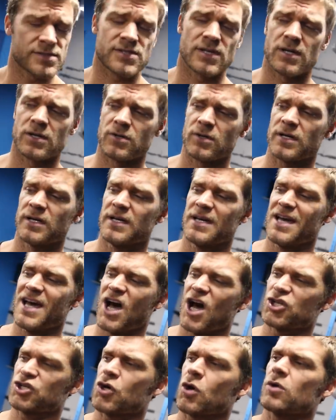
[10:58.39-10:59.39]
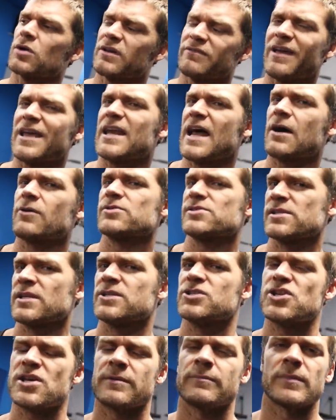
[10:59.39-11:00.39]
So a total of 8 hours in the
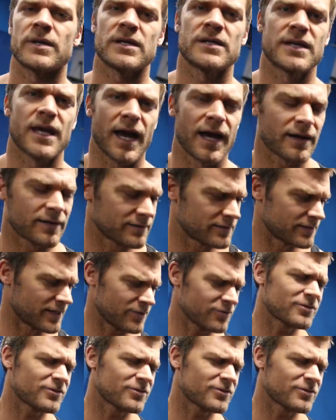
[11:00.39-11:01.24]
gym. Yeah, they